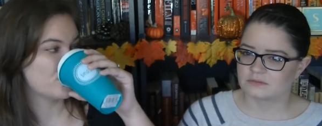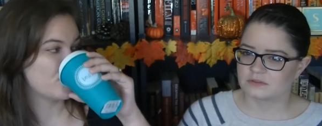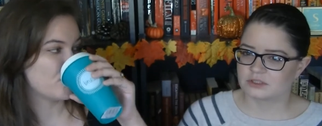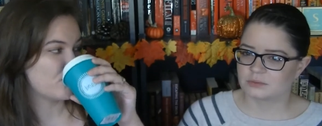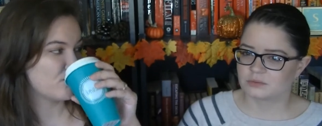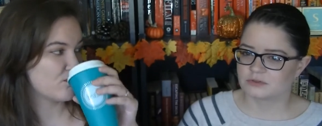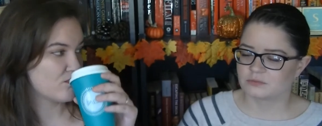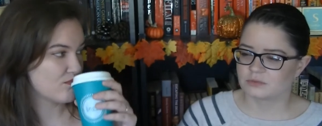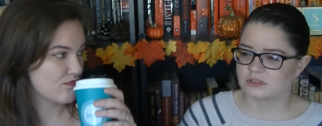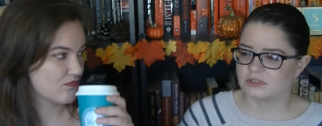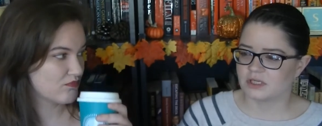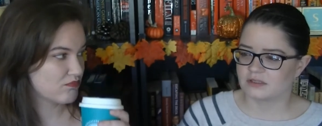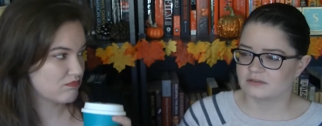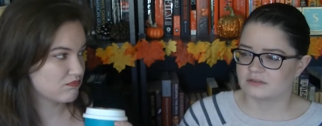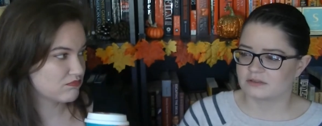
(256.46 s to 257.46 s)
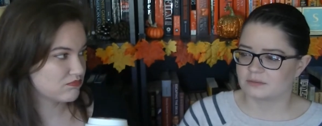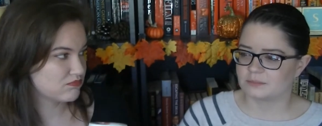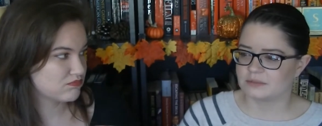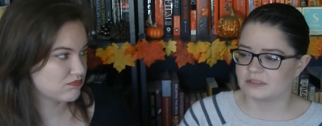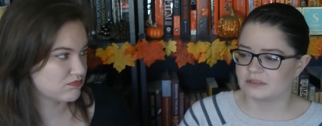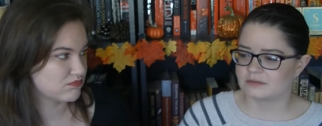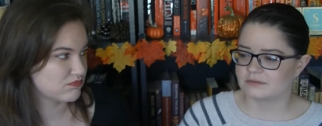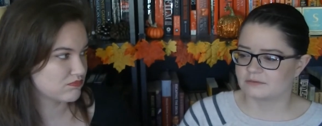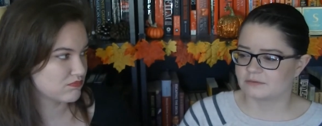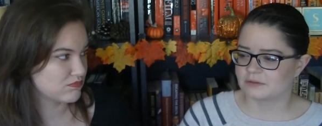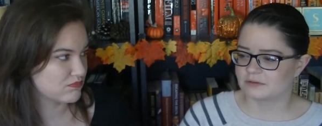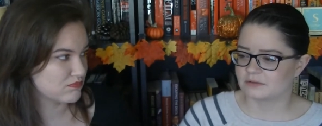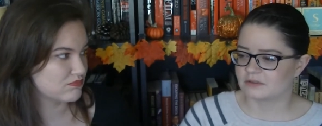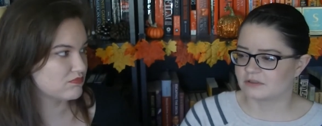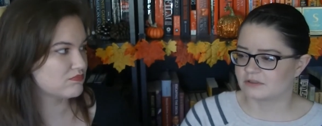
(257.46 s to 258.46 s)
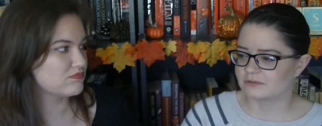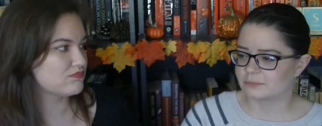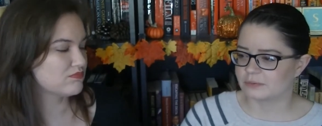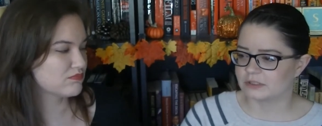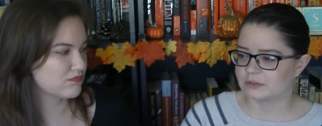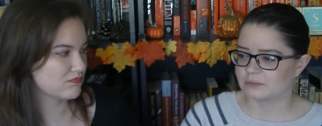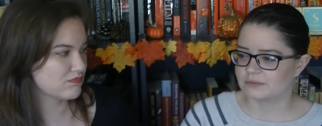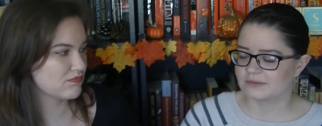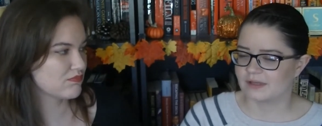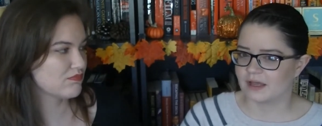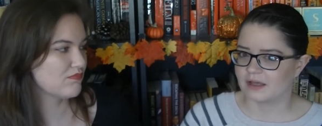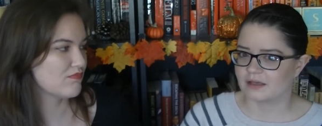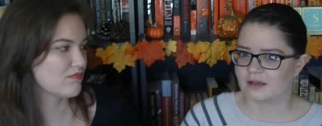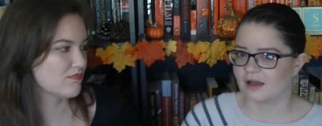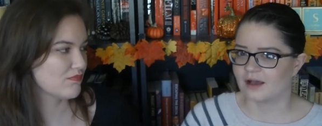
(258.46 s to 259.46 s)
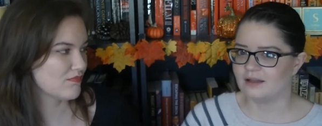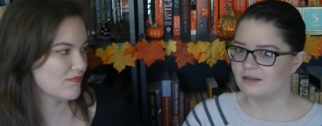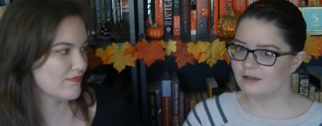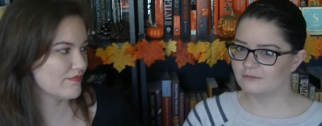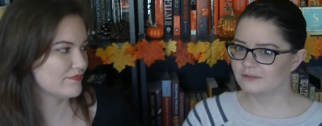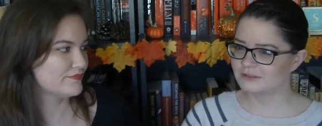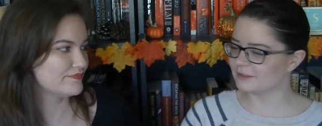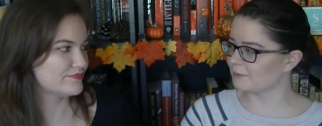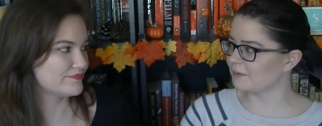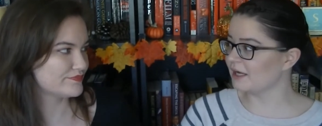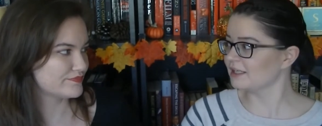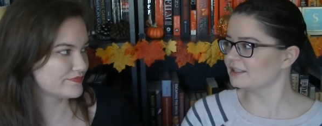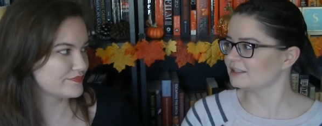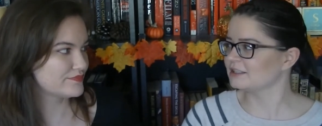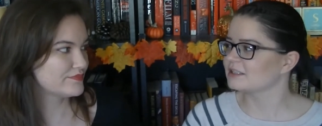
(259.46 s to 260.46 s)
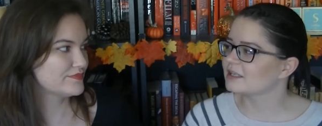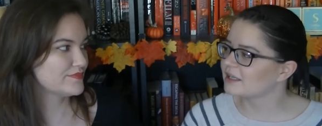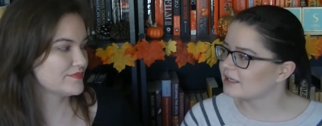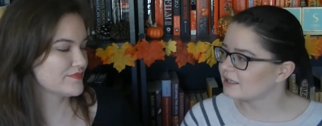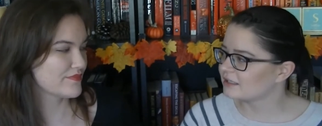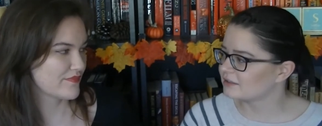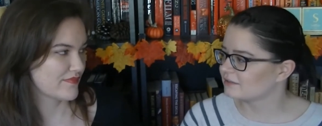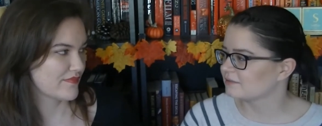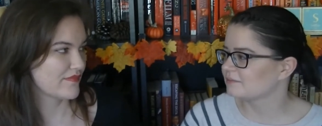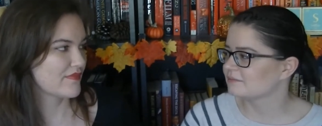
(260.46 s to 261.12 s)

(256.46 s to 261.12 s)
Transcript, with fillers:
Speaker 1: she was rejected because of her looks when he was like, I love you so much. And.